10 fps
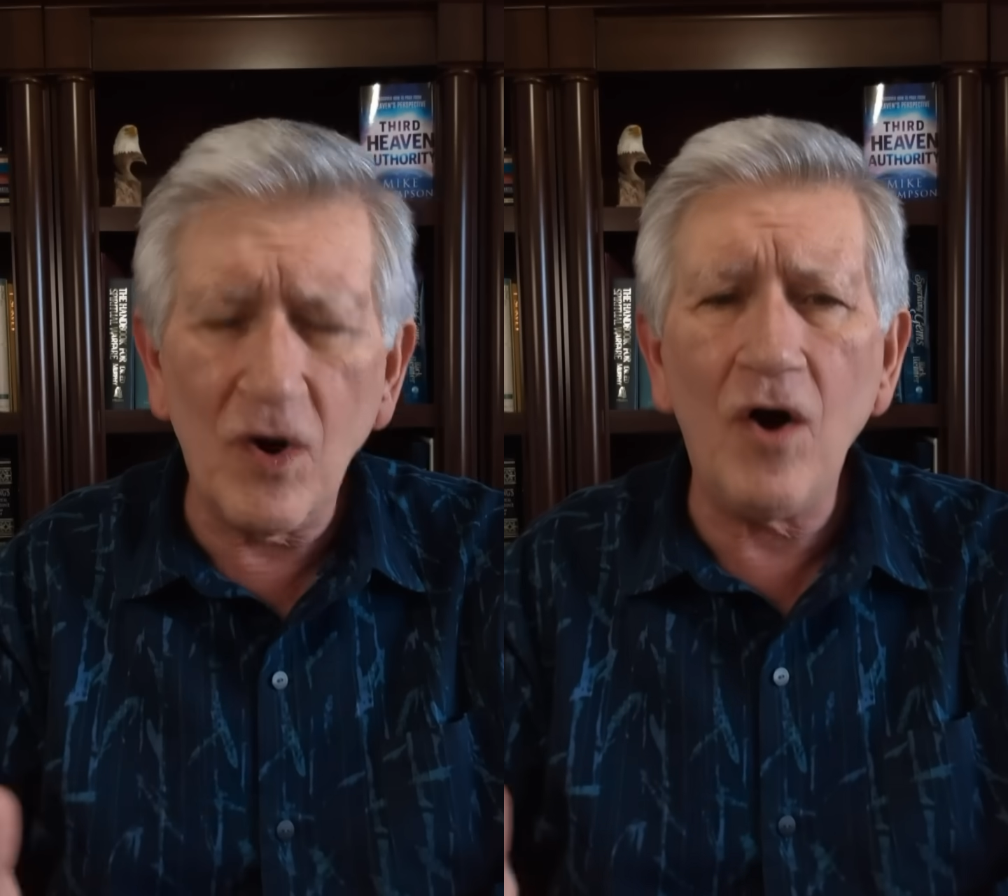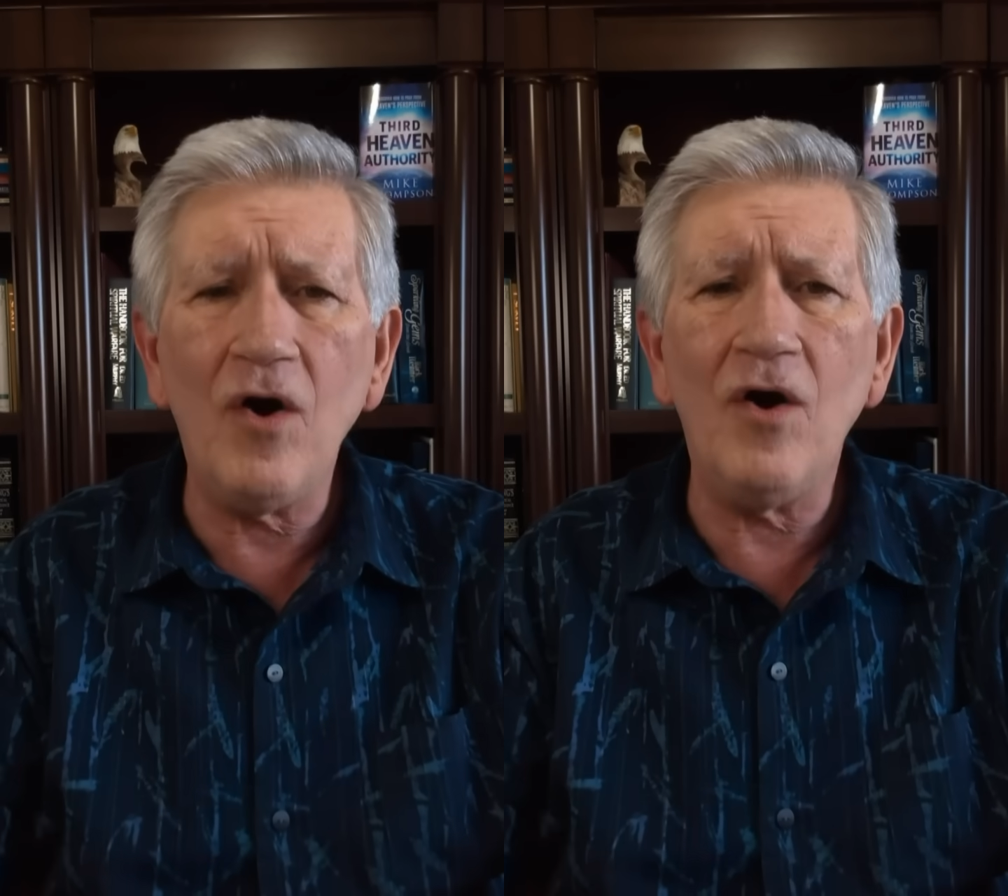
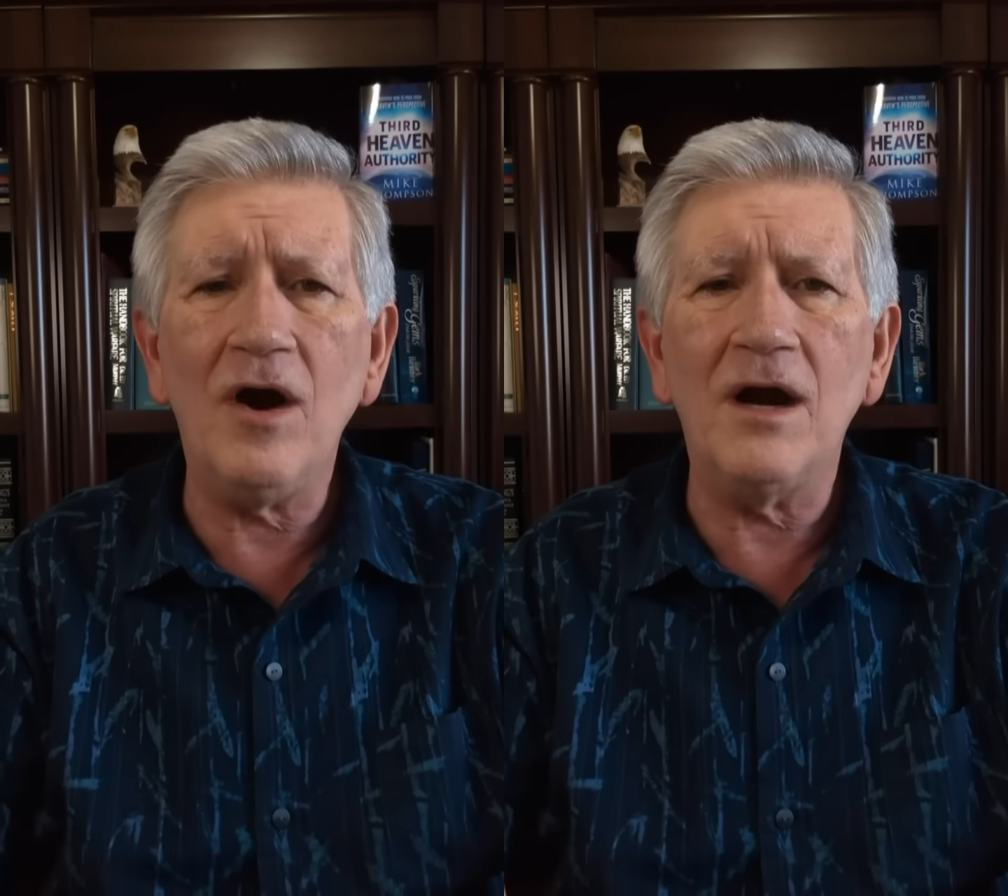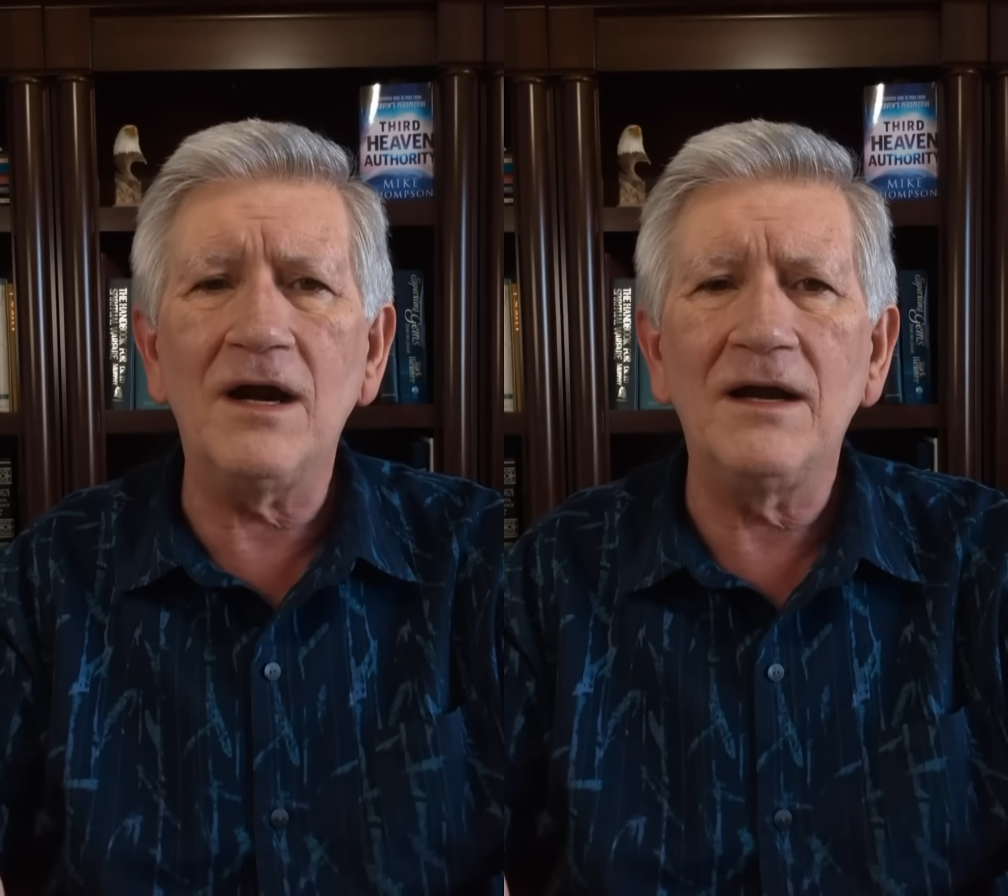
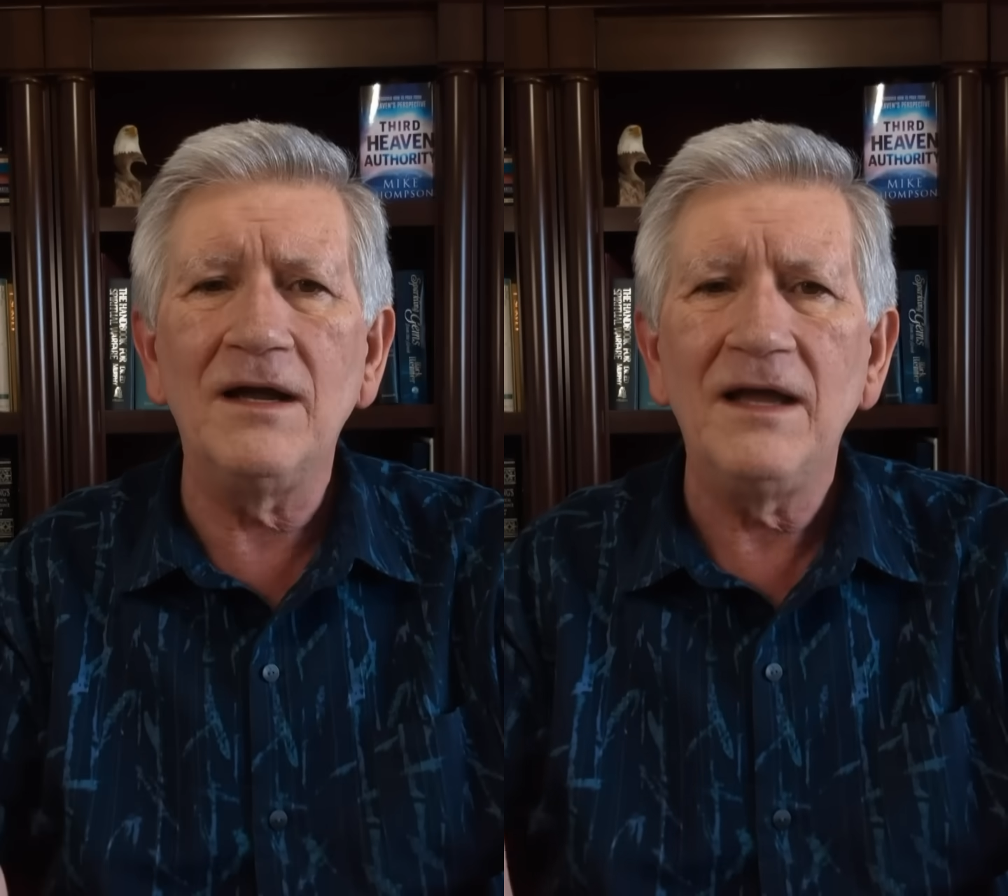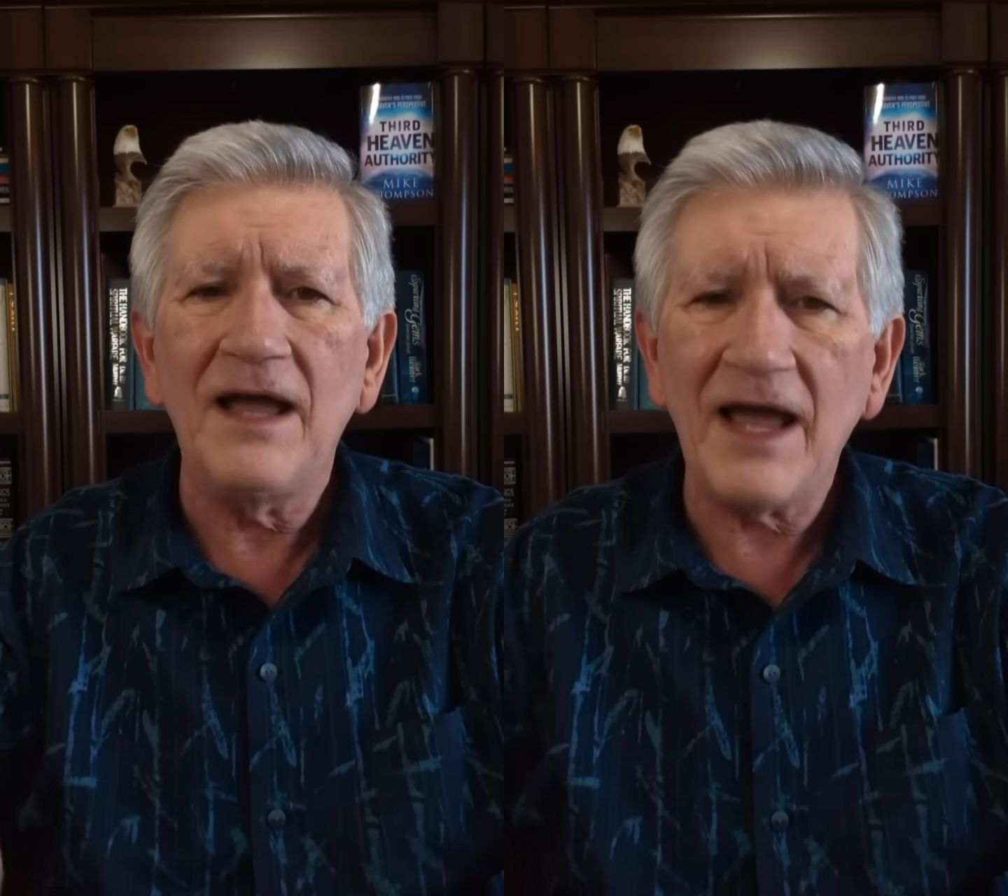roar.
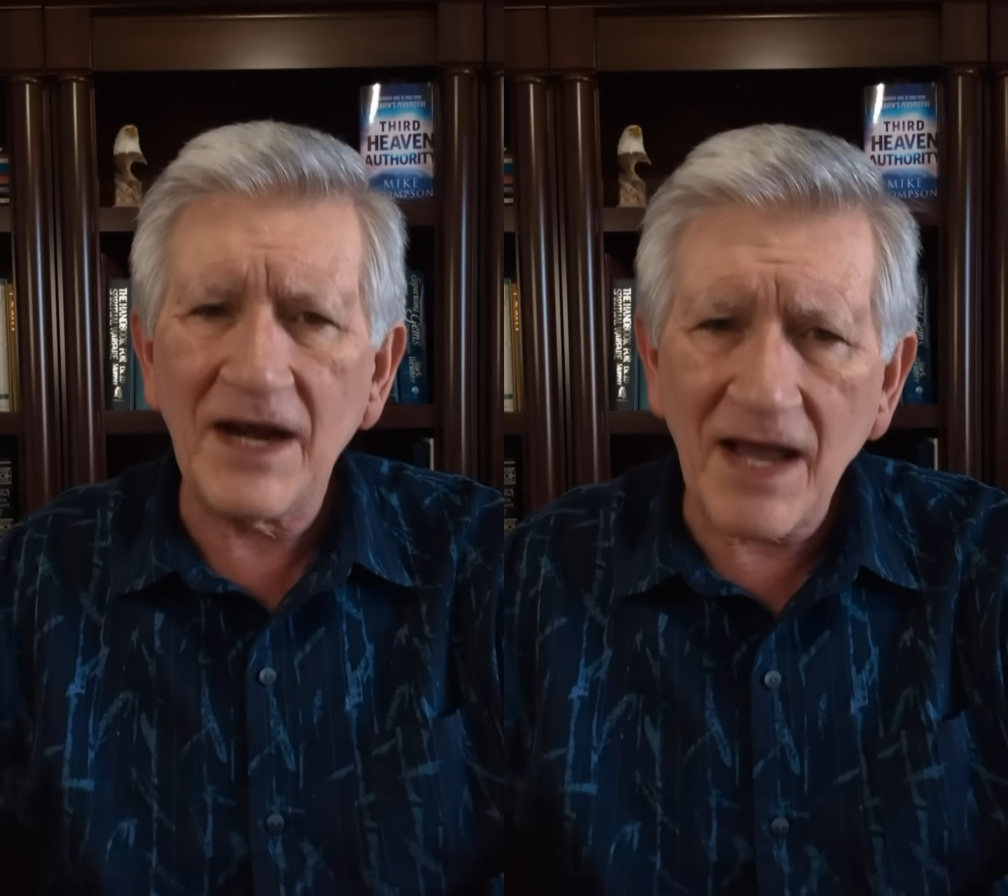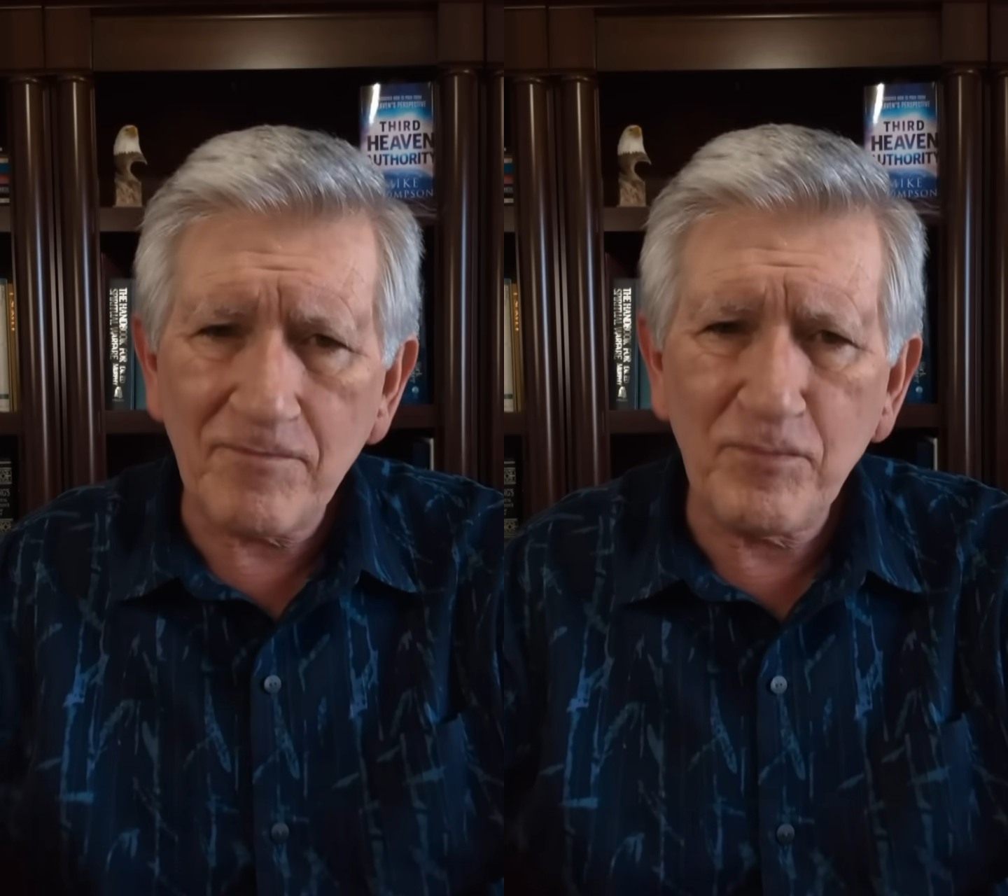
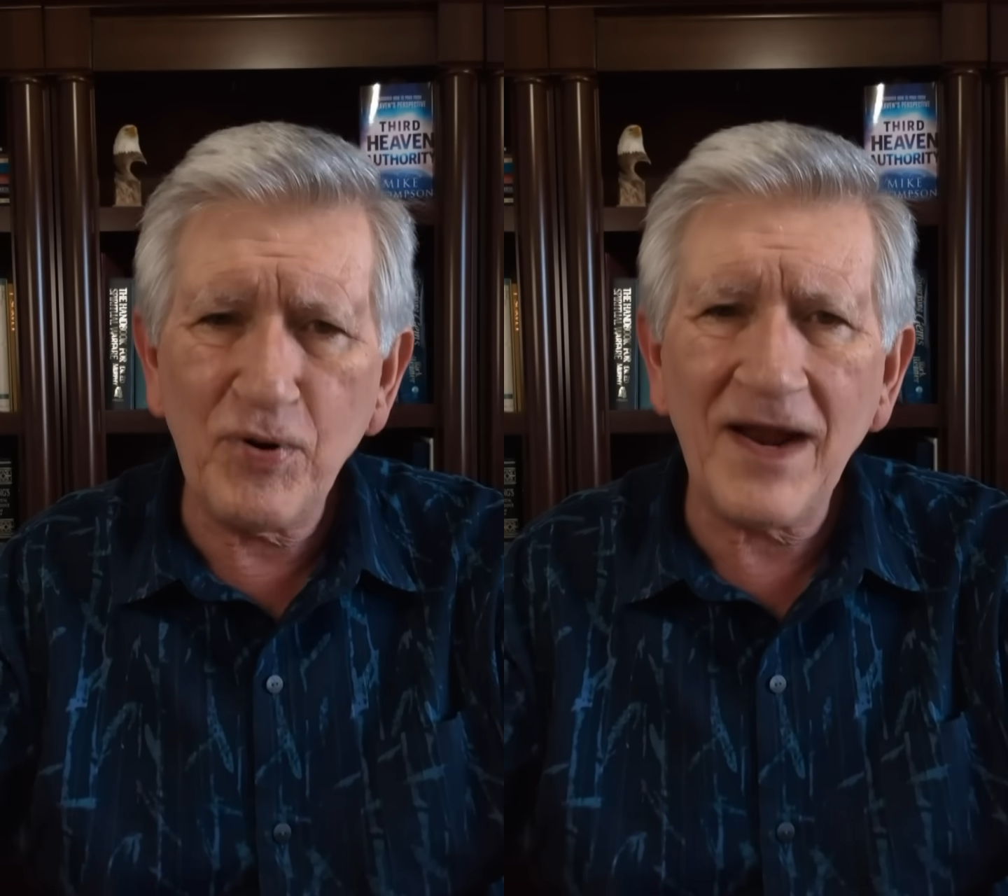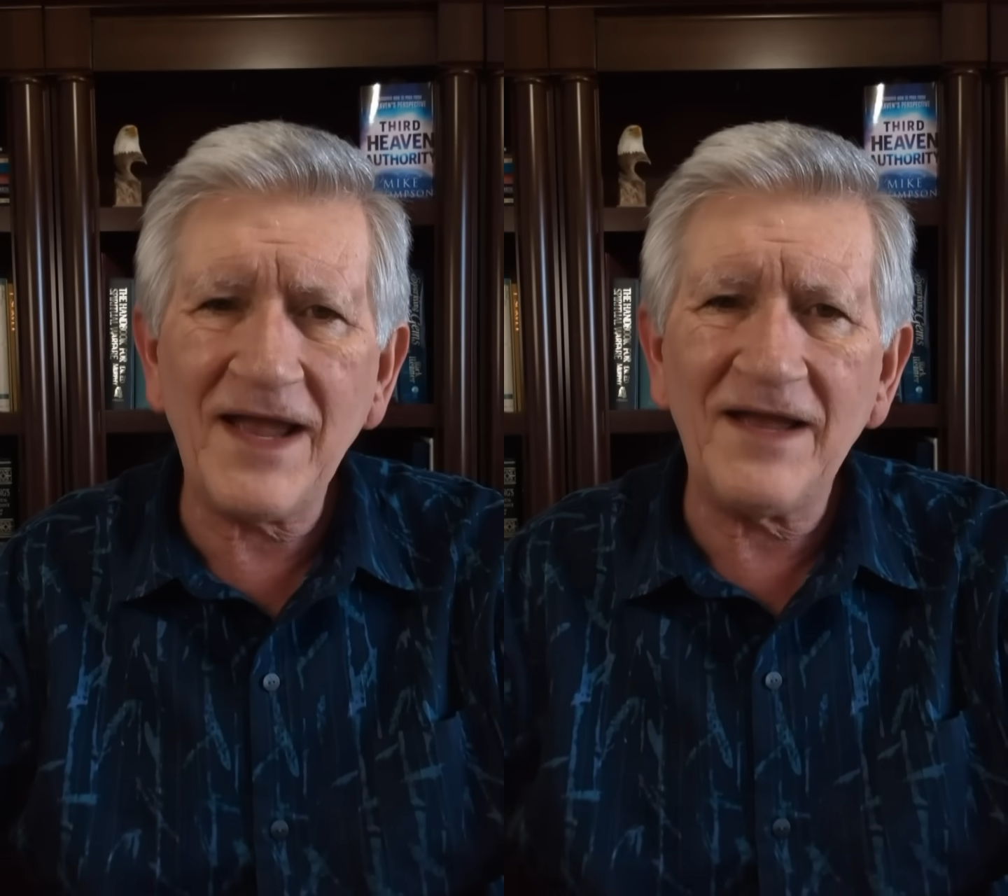And I
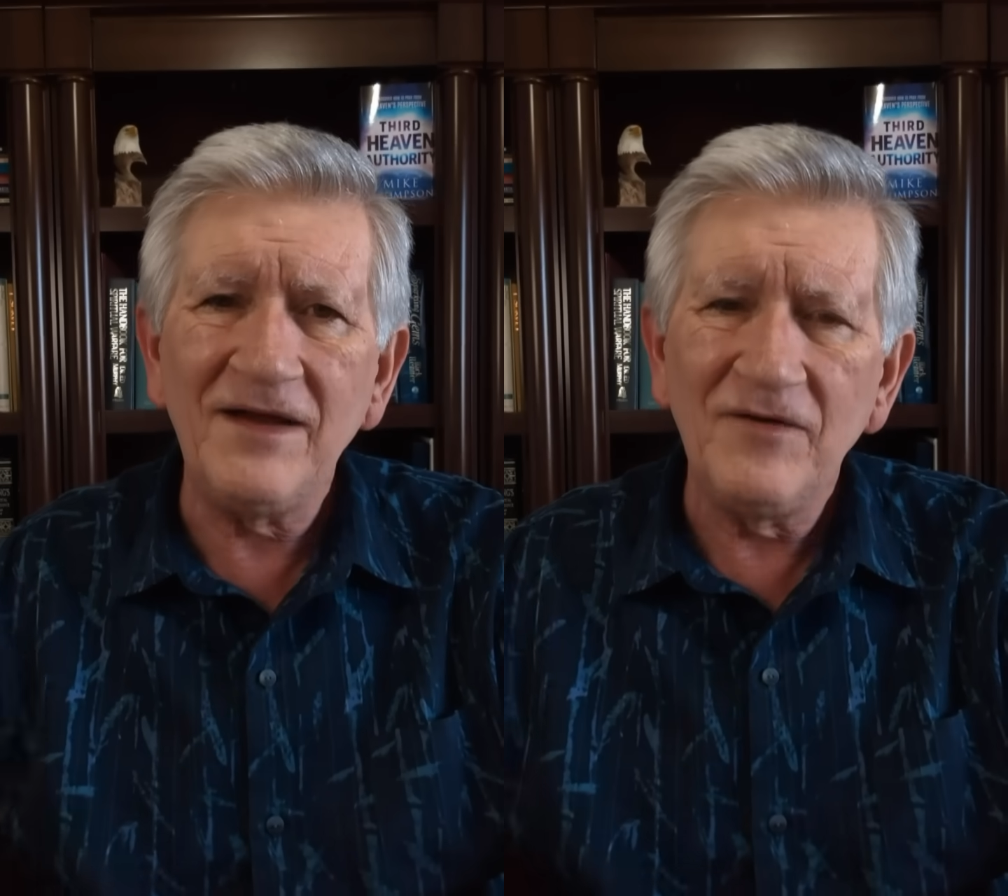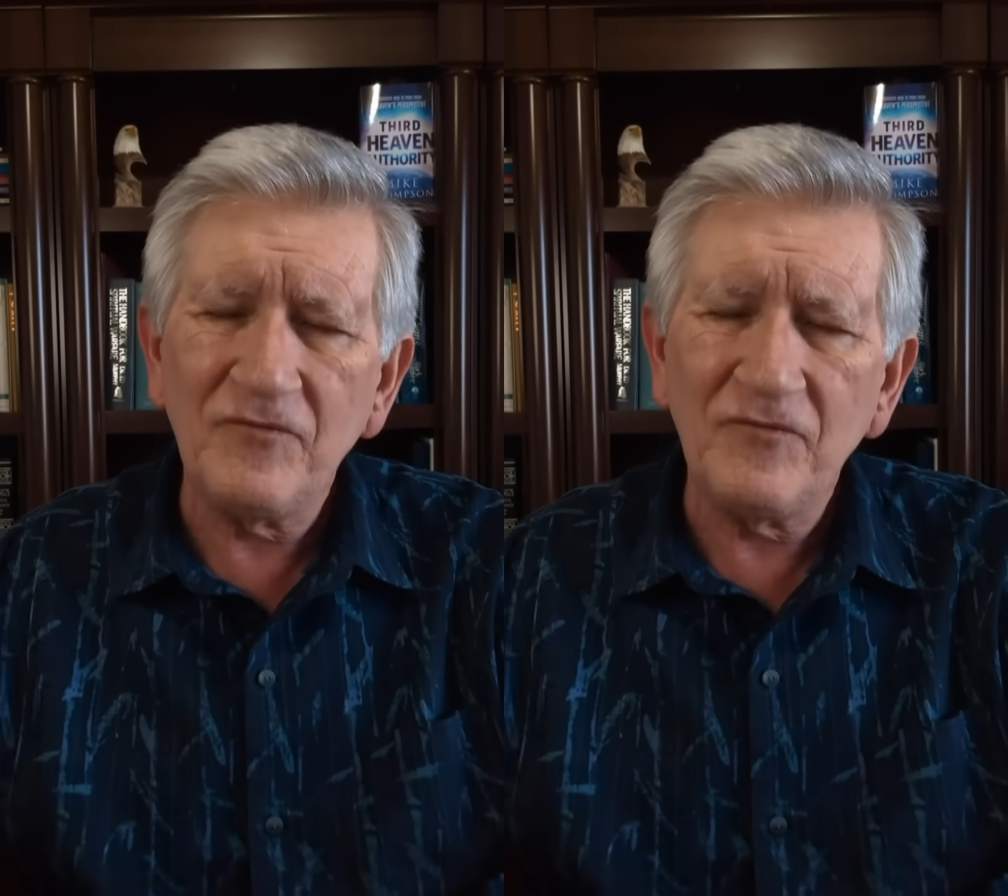pray